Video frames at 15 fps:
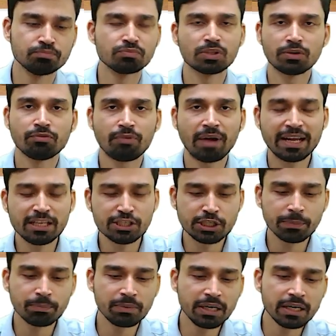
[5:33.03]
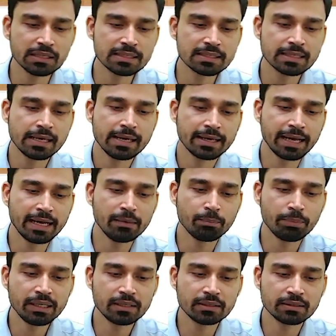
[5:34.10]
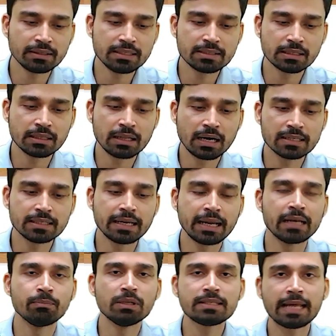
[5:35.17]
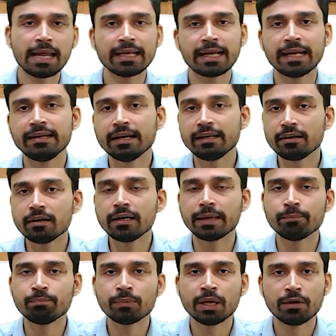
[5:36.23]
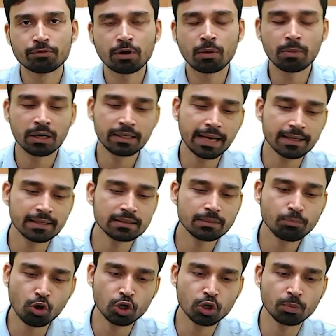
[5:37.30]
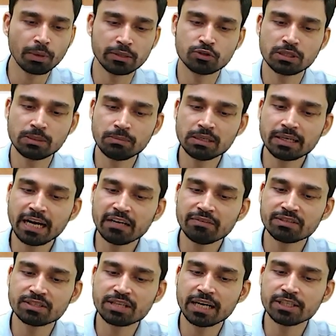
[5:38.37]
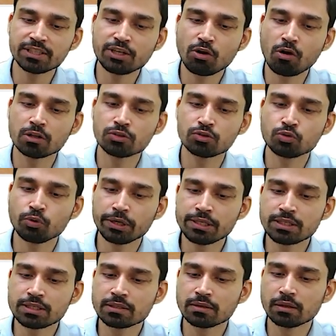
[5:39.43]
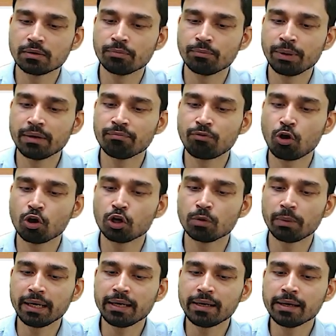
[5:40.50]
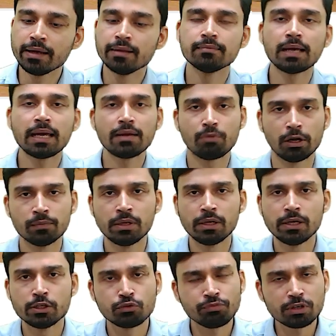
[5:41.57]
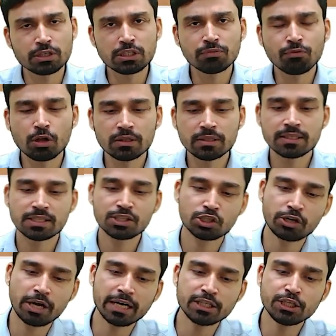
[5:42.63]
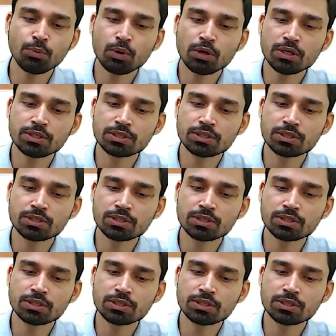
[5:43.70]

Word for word: fine shaped needles can prick these larger animals and can deter them from attacking the porcupine. Similar kind of strategy also is being followed by Taiwan. So first of all, this strategy was